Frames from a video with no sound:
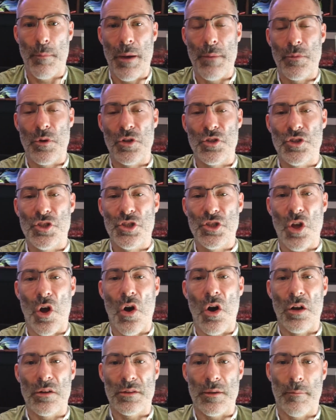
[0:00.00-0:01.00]
could
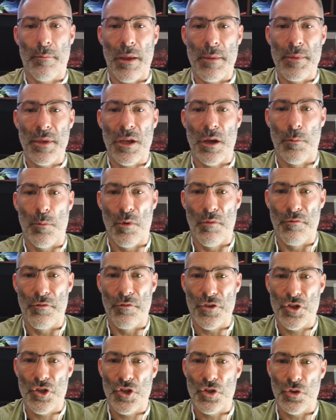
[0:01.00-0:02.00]
start, maybe come on for
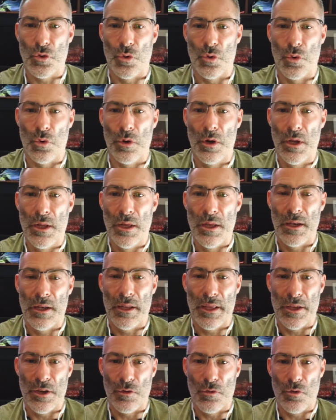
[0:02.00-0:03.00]
sure
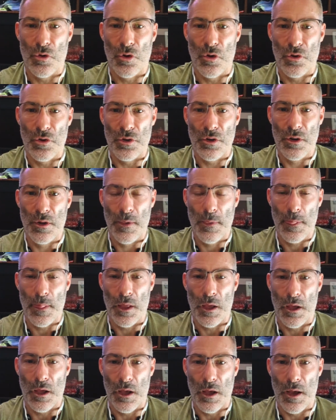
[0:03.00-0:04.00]
later on.
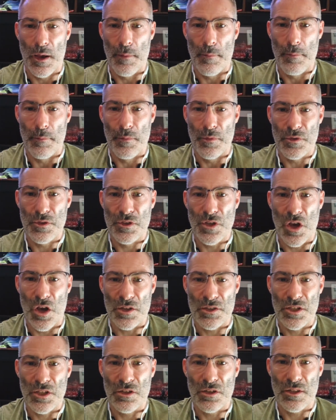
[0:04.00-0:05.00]

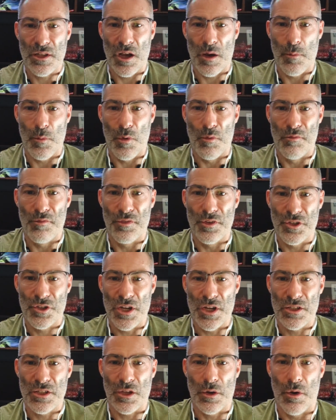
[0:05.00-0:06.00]
Xerxes could come on for
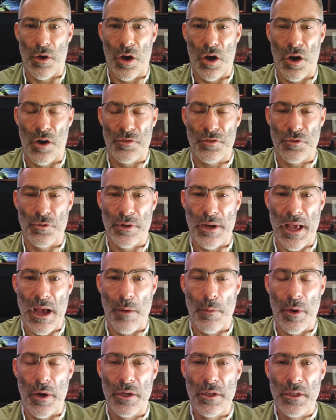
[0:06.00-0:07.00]
Shesko after an hour.